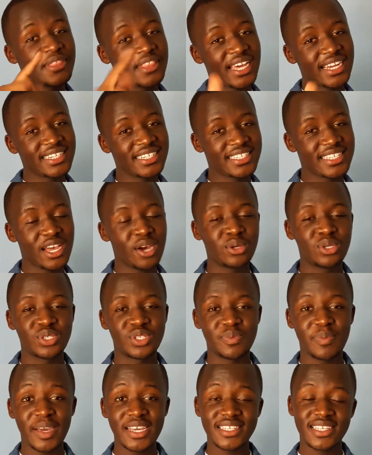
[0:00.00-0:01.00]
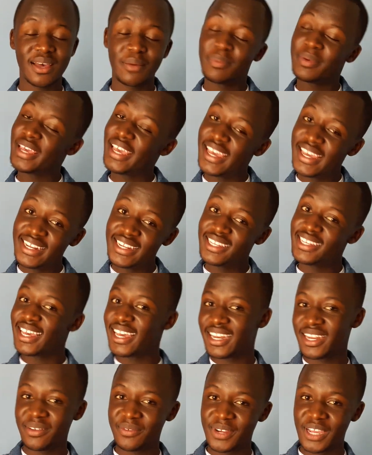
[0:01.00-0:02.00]
That is how to spice up any
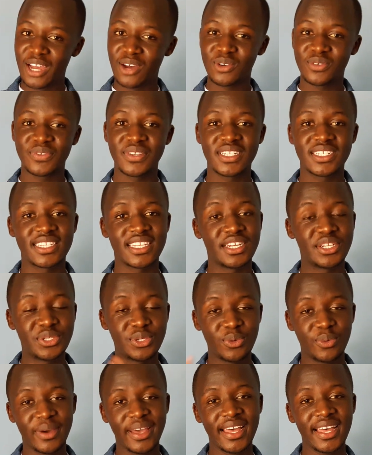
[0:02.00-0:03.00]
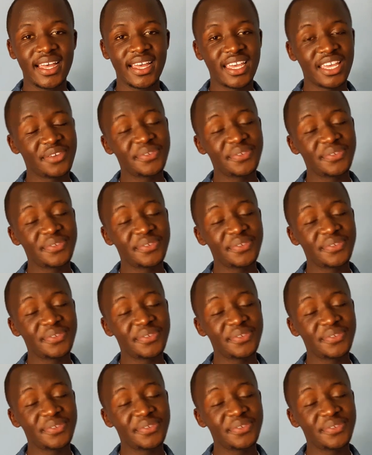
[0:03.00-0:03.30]
and every outfit that you wear.